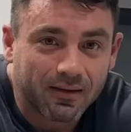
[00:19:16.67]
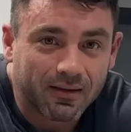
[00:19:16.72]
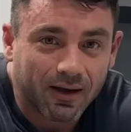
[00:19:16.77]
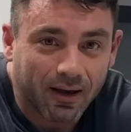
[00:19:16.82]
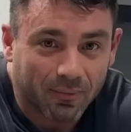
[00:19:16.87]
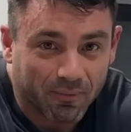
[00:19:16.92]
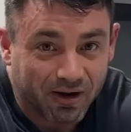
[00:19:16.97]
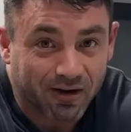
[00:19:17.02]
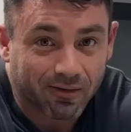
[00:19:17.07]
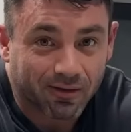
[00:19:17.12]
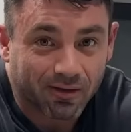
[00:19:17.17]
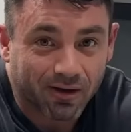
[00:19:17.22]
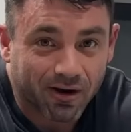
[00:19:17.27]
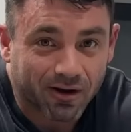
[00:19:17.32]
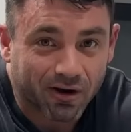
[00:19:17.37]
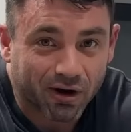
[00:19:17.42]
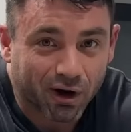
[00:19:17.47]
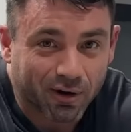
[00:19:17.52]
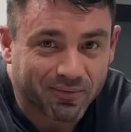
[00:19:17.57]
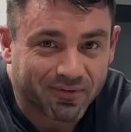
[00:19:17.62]
I'm eating a lot
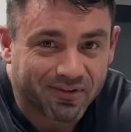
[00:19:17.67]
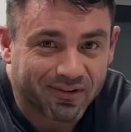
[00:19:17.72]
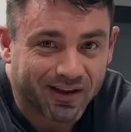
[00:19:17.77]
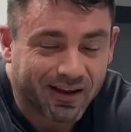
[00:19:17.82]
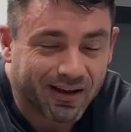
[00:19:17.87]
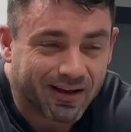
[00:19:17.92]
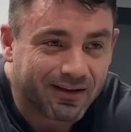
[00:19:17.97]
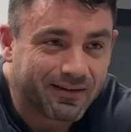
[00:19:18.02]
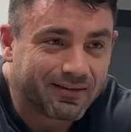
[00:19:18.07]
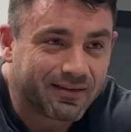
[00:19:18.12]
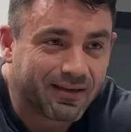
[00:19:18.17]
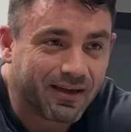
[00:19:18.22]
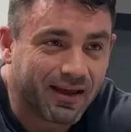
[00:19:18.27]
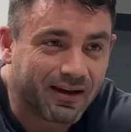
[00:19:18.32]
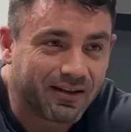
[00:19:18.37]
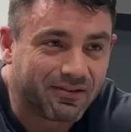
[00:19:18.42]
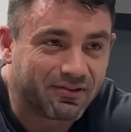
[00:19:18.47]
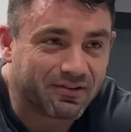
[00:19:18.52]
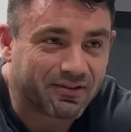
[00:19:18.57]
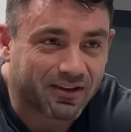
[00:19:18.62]
of carbs today, and
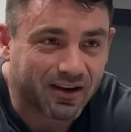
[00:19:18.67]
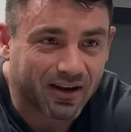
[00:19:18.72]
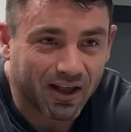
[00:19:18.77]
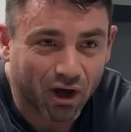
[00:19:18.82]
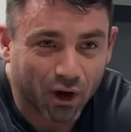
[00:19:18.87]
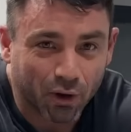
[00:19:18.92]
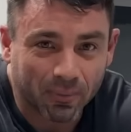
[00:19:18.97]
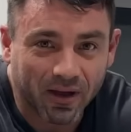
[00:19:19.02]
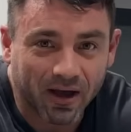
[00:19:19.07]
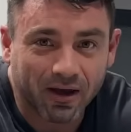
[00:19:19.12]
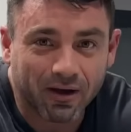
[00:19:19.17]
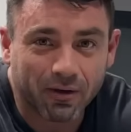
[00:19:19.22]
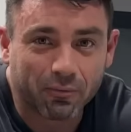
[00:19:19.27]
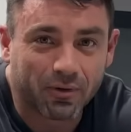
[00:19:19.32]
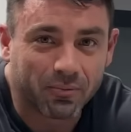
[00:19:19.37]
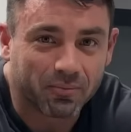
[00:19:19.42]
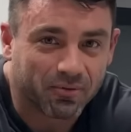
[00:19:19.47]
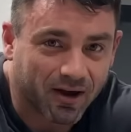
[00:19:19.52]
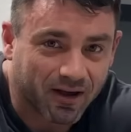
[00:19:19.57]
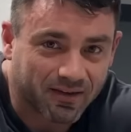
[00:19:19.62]
it's just going to help out
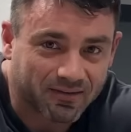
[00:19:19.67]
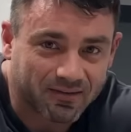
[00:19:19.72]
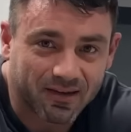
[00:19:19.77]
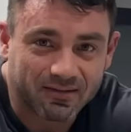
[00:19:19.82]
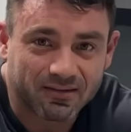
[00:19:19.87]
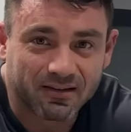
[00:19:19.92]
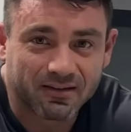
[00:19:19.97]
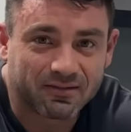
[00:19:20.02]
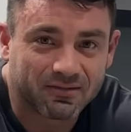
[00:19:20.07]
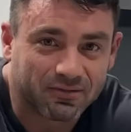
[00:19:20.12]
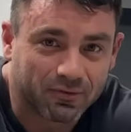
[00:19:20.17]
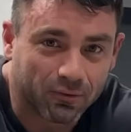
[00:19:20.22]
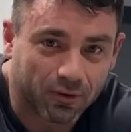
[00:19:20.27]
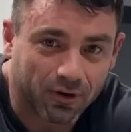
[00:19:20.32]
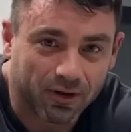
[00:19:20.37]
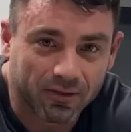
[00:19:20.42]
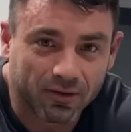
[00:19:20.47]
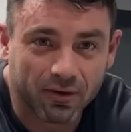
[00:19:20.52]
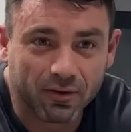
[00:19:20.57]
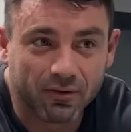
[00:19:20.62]
with processing,
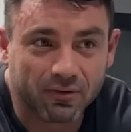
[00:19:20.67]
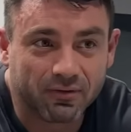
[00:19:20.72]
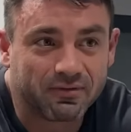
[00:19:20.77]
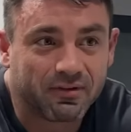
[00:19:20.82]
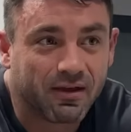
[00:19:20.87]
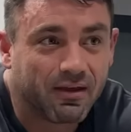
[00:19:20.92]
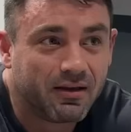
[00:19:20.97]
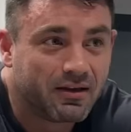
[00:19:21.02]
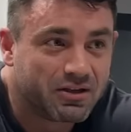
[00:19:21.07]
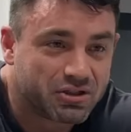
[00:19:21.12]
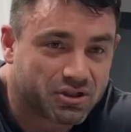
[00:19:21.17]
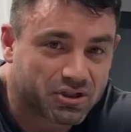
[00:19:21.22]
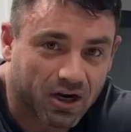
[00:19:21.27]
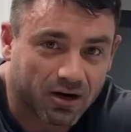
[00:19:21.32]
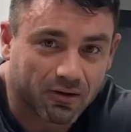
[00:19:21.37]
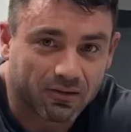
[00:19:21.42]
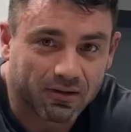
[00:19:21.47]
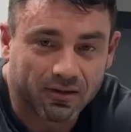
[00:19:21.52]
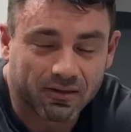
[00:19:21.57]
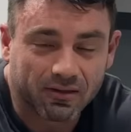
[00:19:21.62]
storing those,
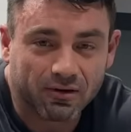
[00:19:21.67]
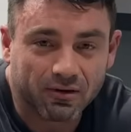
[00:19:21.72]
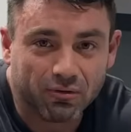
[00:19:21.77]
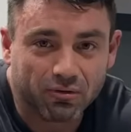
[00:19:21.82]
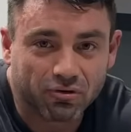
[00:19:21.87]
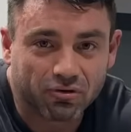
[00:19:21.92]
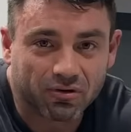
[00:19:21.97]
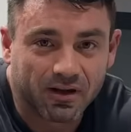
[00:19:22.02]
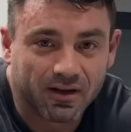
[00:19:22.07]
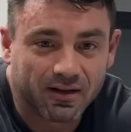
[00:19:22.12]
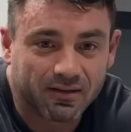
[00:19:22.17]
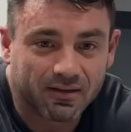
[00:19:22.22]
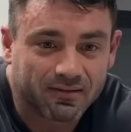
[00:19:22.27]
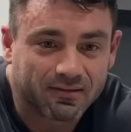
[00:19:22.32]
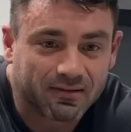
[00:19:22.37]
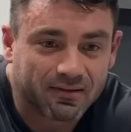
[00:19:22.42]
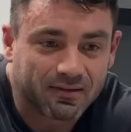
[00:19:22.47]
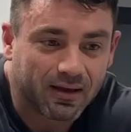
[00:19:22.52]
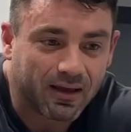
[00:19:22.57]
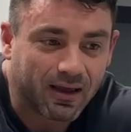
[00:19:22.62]
shuttling the
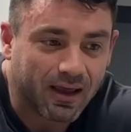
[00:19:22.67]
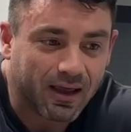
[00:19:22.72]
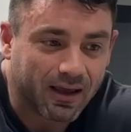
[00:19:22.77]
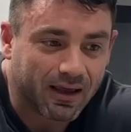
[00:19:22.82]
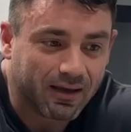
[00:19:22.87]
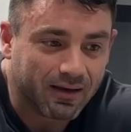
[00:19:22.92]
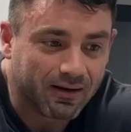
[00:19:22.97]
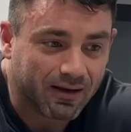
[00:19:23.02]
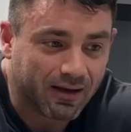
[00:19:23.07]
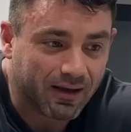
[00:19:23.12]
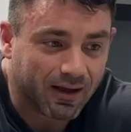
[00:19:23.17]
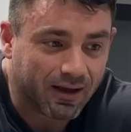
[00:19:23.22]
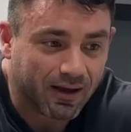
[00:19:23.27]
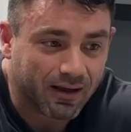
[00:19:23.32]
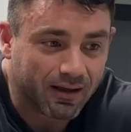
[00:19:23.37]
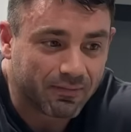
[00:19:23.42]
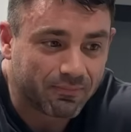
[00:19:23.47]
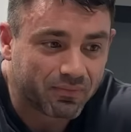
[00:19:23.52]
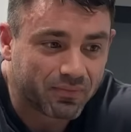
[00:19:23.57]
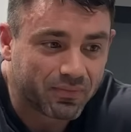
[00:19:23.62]
nutrients, and
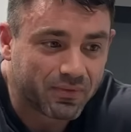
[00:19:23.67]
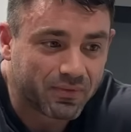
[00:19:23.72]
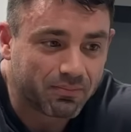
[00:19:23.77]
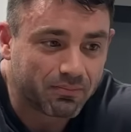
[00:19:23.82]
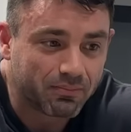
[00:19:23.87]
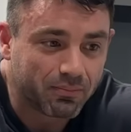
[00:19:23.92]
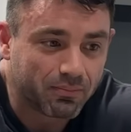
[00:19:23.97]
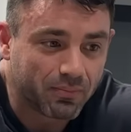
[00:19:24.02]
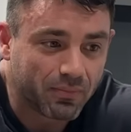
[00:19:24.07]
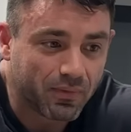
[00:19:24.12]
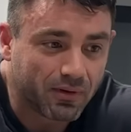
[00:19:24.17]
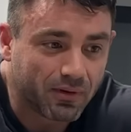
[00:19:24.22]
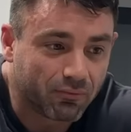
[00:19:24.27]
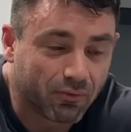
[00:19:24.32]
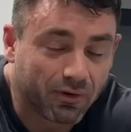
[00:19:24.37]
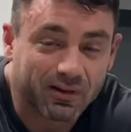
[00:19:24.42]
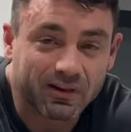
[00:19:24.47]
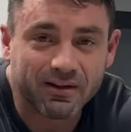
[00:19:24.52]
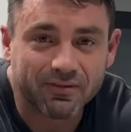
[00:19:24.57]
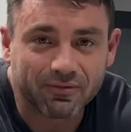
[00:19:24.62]

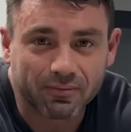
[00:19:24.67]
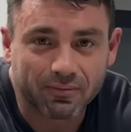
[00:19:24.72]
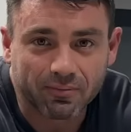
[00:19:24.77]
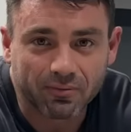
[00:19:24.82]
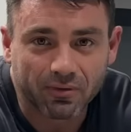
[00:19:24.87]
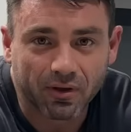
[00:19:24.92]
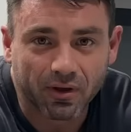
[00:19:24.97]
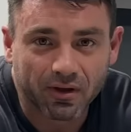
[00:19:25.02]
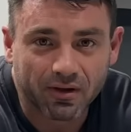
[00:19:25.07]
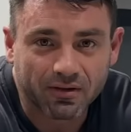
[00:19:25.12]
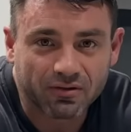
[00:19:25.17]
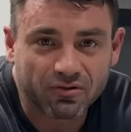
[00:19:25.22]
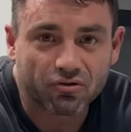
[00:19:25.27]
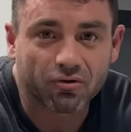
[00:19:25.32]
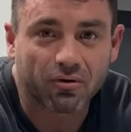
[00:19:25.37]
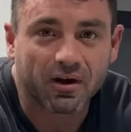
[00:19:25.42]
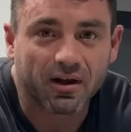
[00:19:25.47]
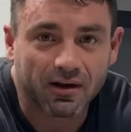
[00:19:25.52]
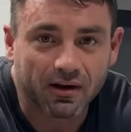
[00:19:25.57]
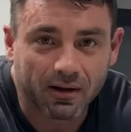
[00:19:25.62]
relieve the
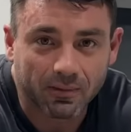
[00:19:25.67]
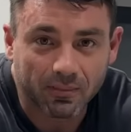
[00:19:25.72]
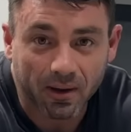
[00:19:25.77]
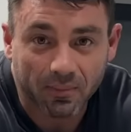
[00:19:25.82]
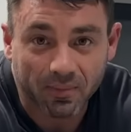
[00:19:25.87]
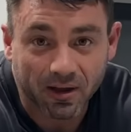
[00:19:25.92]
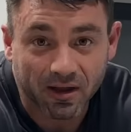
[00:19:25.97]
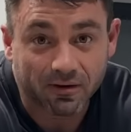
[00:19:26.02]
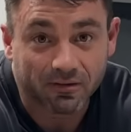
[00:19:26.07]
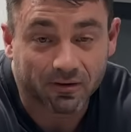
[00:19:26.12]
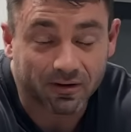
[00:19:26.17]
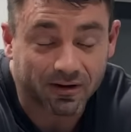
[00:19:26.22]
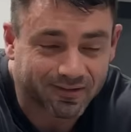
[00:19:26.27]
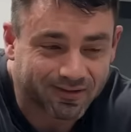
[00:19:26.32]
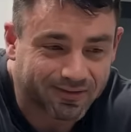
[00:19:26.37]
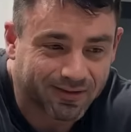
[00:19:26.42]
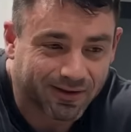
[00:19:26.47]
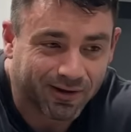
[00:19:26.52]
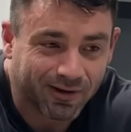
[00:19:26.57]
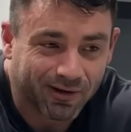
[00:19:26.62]
strain on my
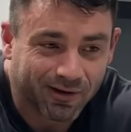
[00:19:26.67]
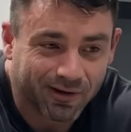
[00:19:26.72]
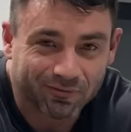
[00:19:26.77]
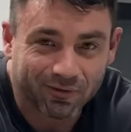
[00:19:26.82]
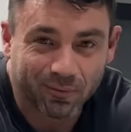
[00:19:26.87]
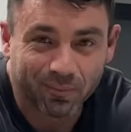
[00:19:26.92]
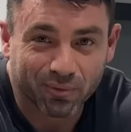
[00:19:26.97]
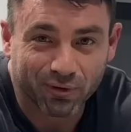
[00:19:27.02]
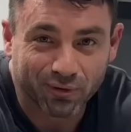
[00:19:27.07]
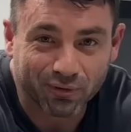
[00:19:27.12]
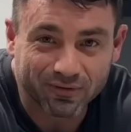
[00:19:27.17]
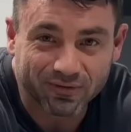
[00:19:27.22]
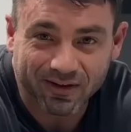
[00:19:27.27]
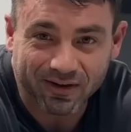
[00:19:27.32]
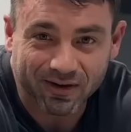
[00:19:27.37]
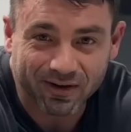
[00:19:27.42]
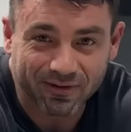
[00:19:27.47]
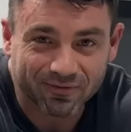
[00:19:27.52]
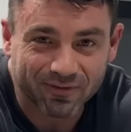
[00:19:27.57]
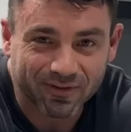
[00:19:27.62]
pancreas from producing
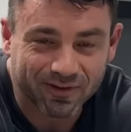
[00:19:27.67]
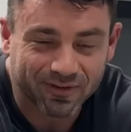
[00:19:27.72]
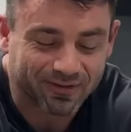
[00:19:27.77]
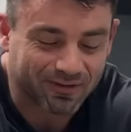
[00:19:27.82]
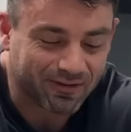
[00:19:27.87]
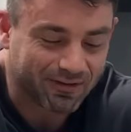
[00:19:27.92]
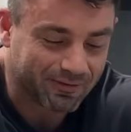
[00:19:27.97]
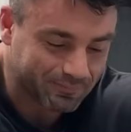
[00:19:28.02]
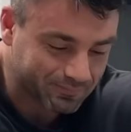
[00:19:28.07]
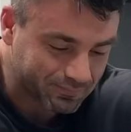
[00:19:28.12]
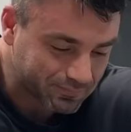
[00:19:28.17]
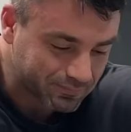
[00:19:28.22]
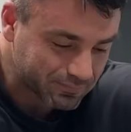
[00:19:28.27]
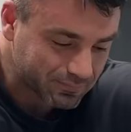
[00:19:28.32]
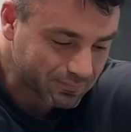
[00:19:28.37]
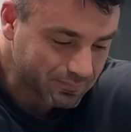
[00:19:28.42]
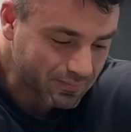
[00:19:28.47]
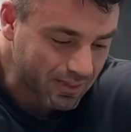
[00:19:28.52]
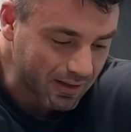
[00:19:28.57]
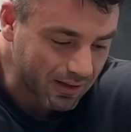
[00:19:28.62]
enough insulin.
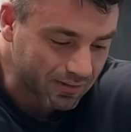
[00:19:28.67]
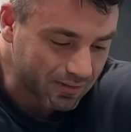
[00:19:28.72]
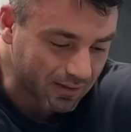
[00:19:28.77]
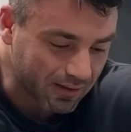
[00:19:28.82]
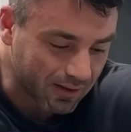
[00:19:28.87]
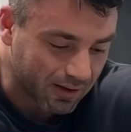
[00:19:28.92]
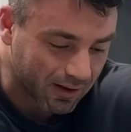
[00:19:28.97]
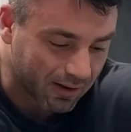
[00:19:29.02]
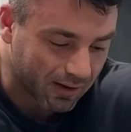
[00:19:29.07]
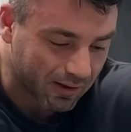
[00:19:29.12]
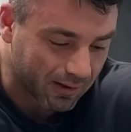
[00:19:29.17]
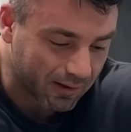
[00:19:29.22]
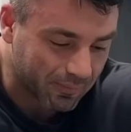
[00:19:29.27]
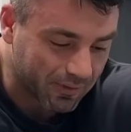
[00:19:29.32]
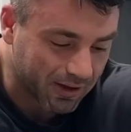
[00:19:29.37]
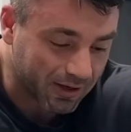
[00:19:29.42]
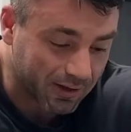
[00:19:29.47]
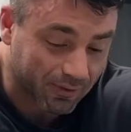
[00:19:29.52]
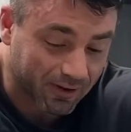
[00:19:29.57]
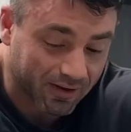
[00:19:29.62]

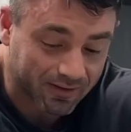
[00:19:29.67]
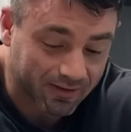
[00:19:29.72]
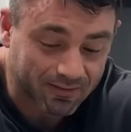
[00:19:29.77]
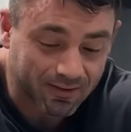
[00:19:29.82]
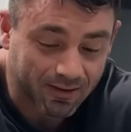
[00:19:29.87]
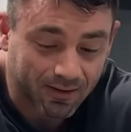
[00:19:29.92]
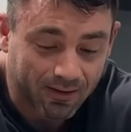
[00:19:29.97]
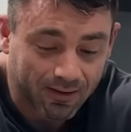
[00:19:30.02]
Anyways,